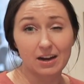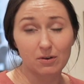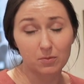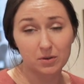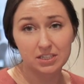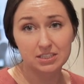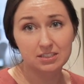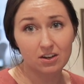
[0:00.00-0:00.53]

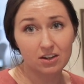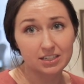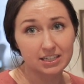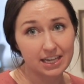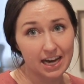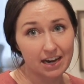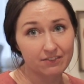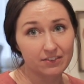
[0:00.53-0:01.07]
what is called a
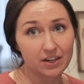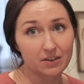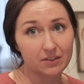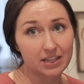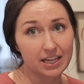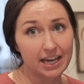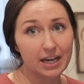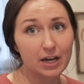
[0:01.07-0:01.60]
cafe au
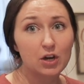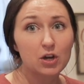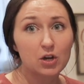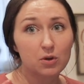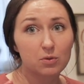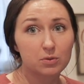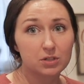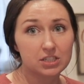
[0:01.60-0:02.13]
lait,
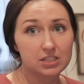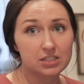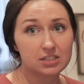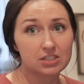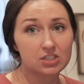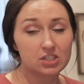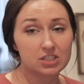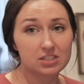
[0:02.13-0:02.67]
which
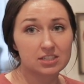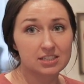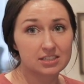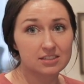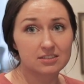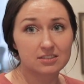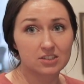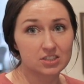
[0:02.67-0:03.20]
is just
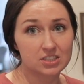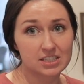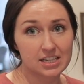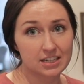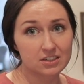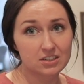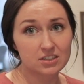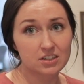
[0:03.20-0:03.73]
your
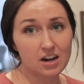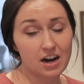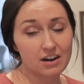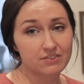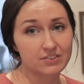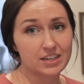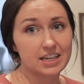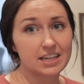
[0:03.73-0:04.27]
standard
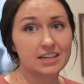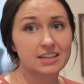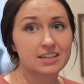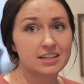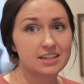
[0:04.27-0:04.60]
coffee,